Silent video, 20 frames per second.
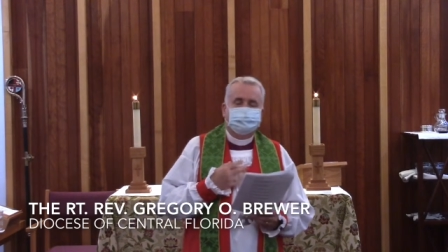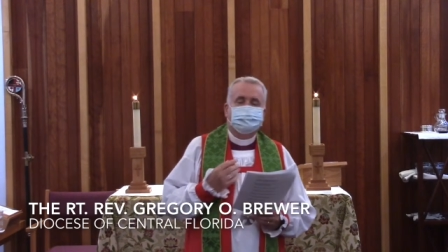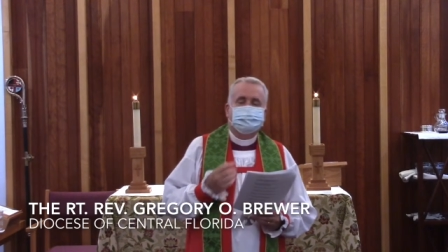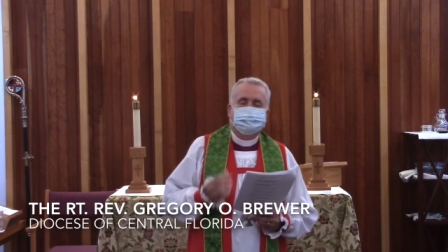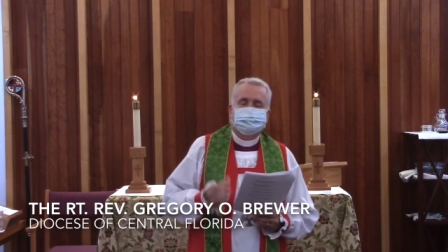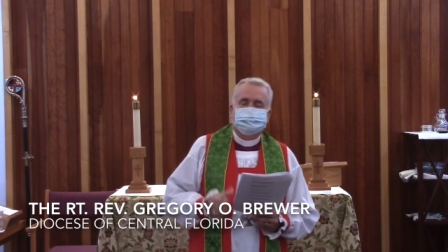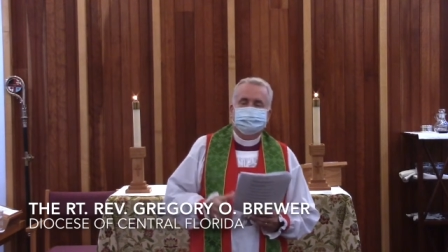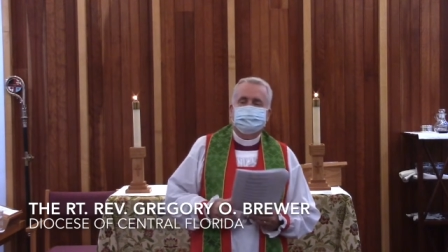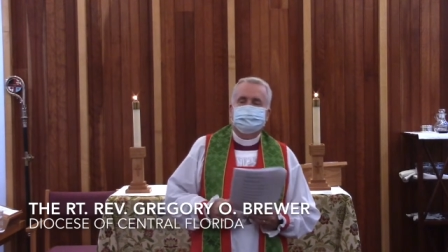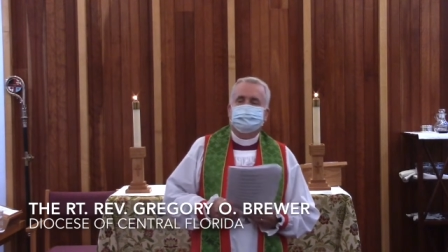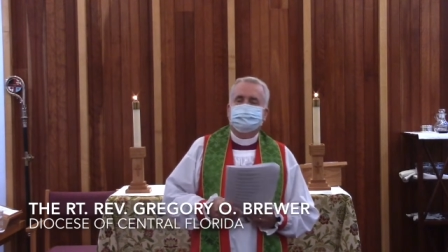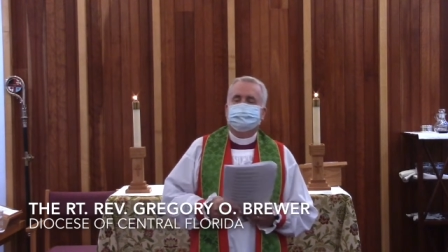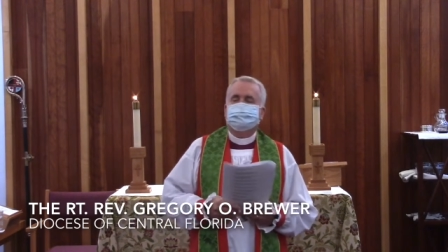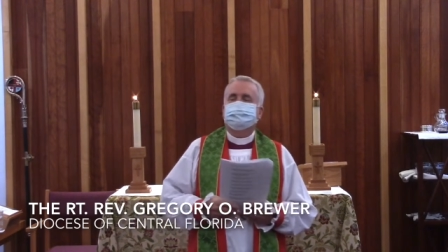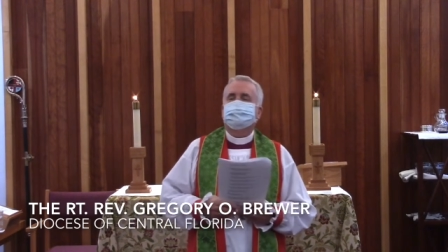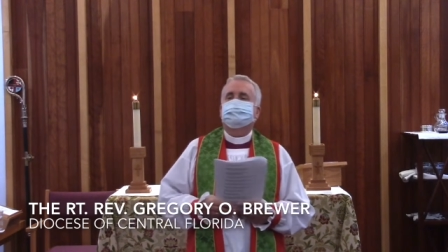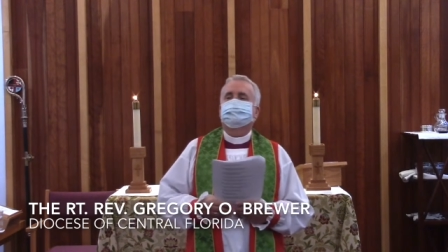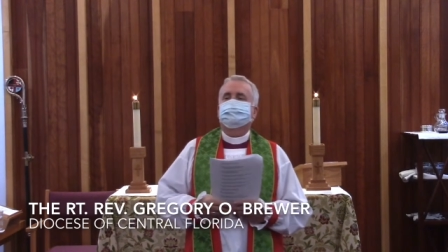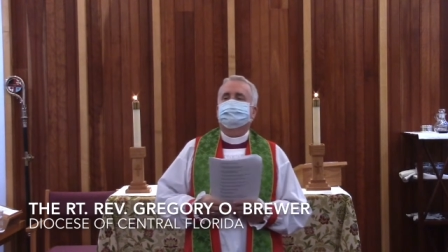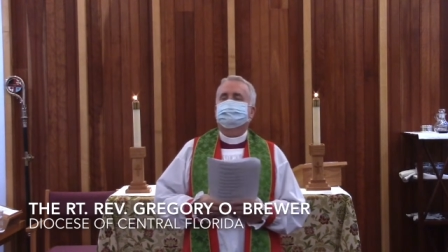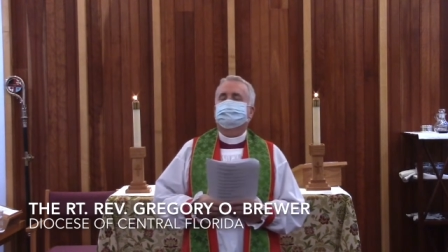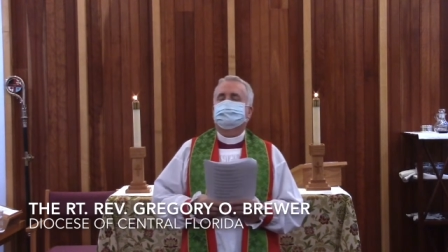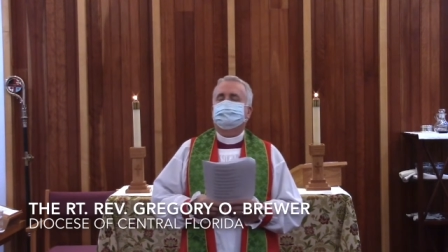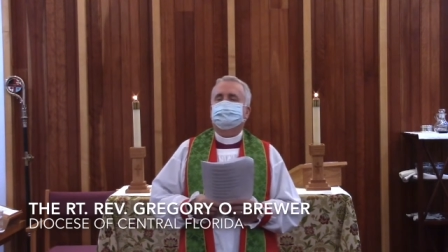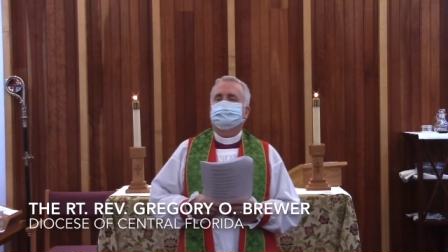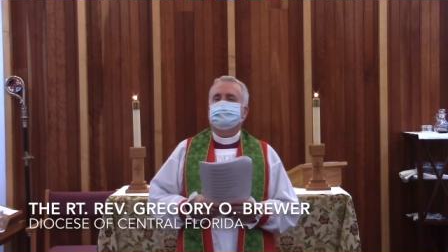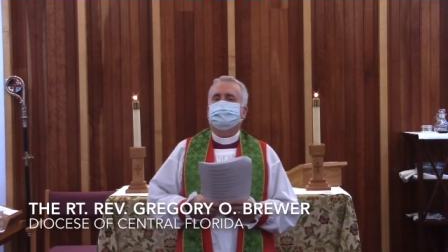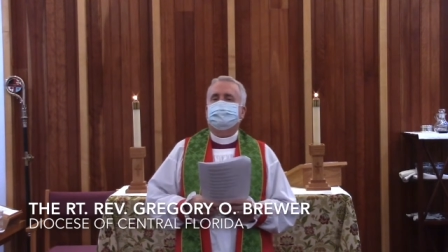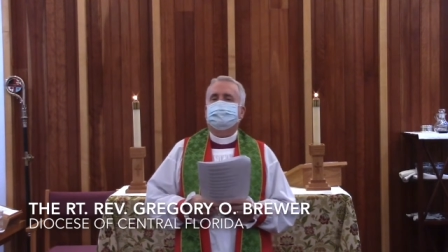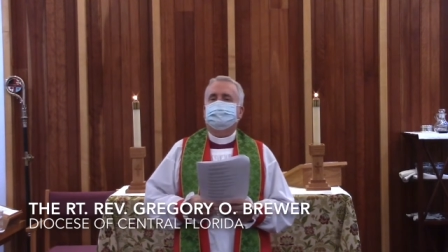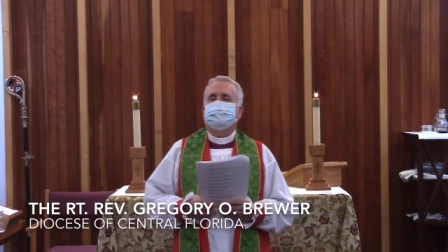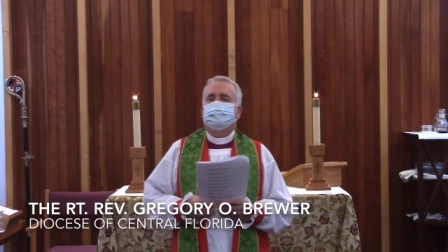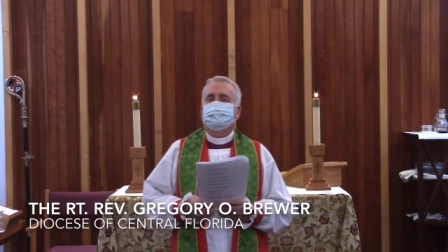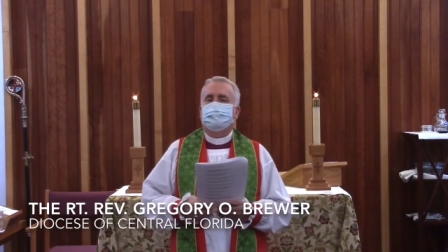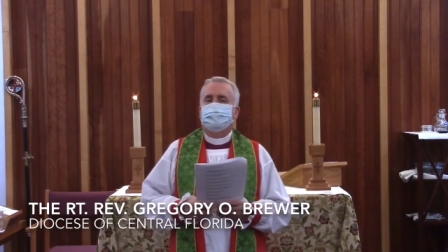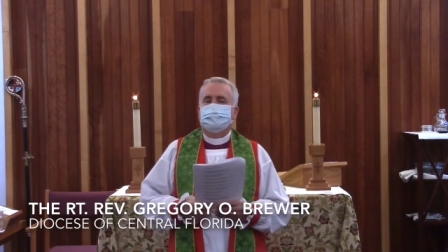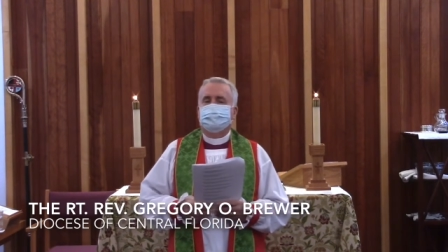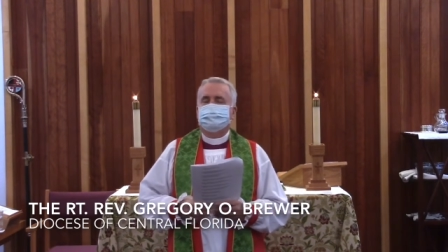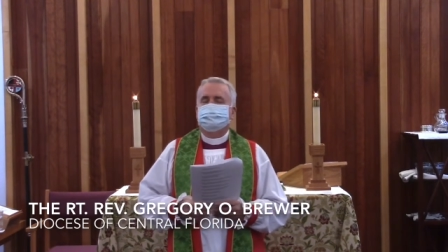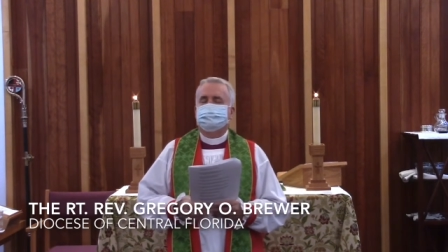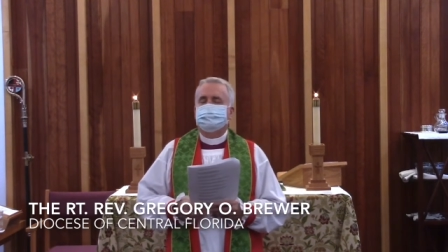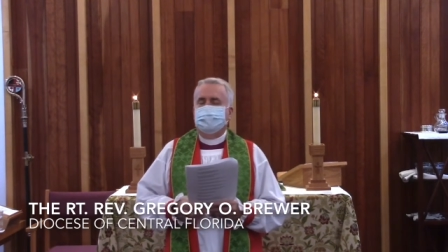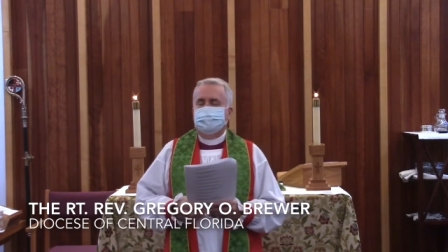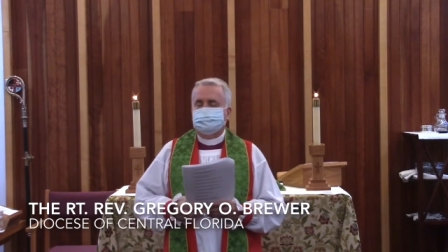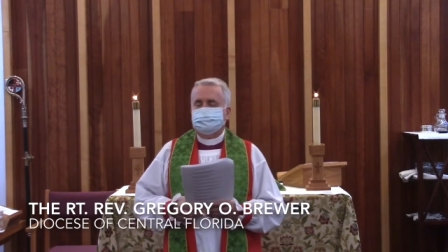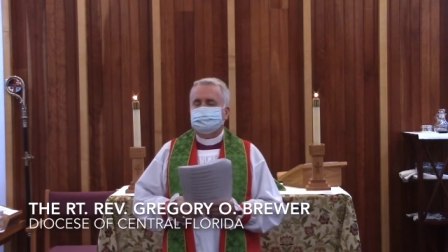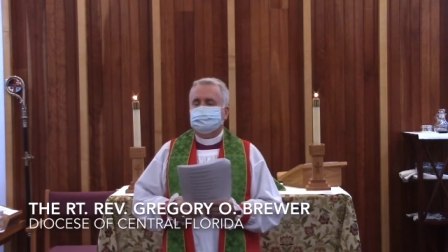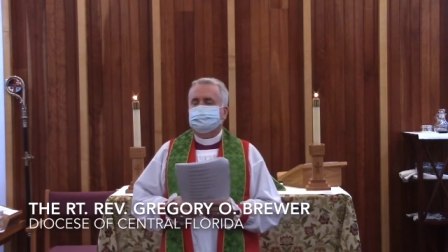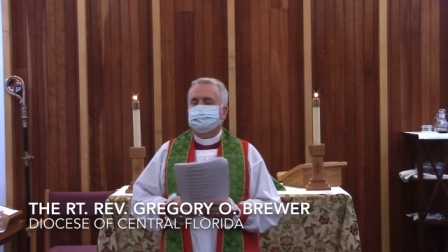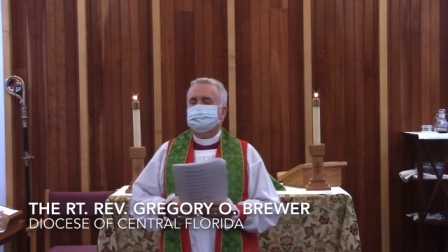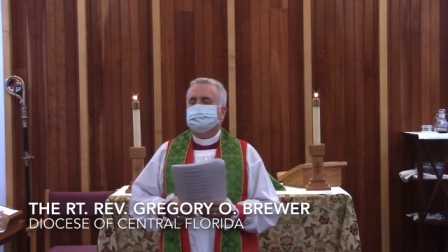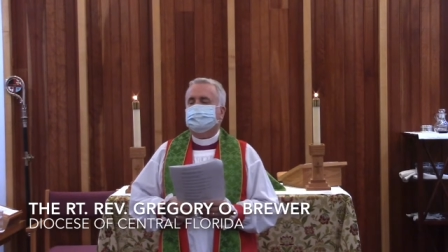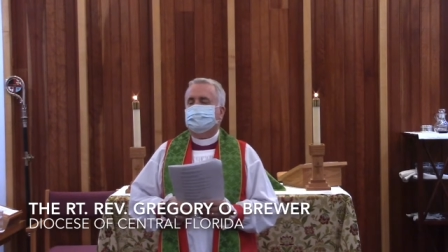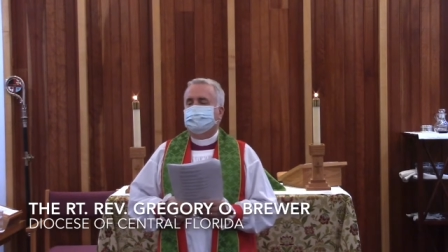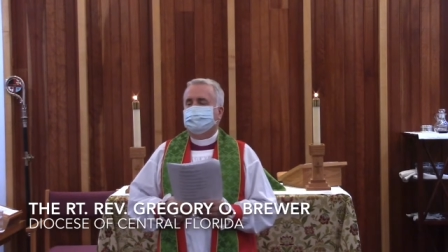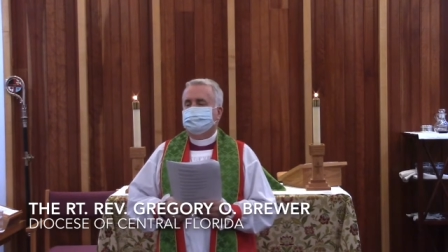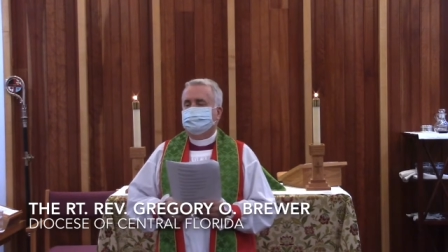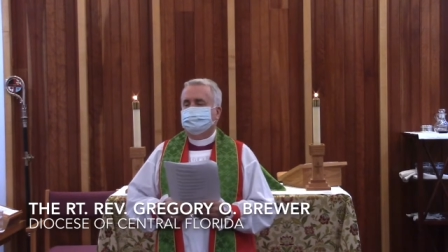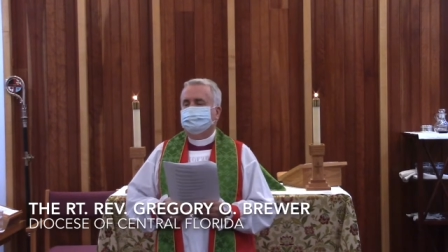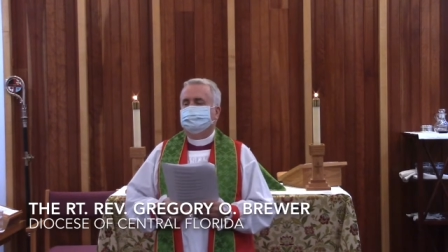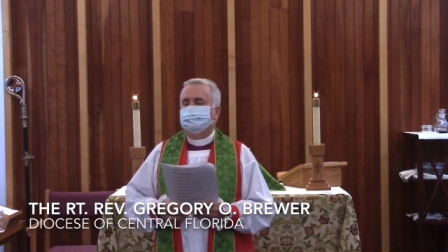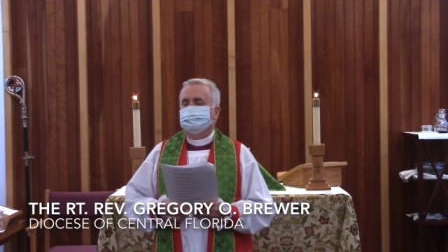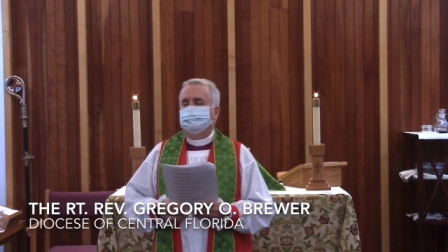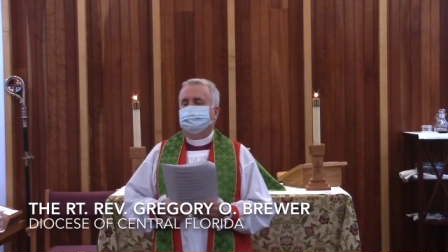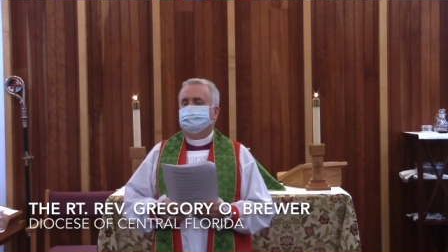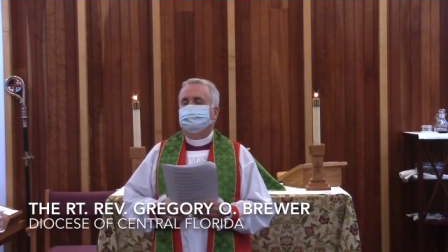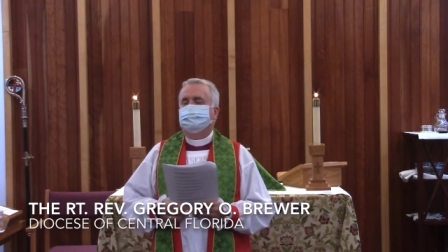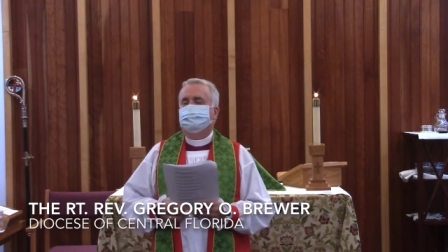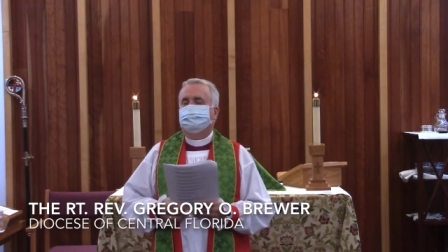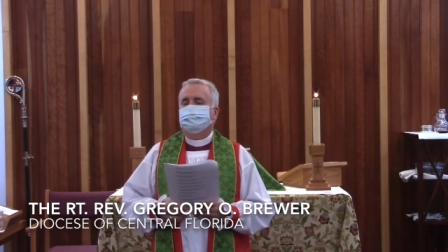it's the difference between what must I do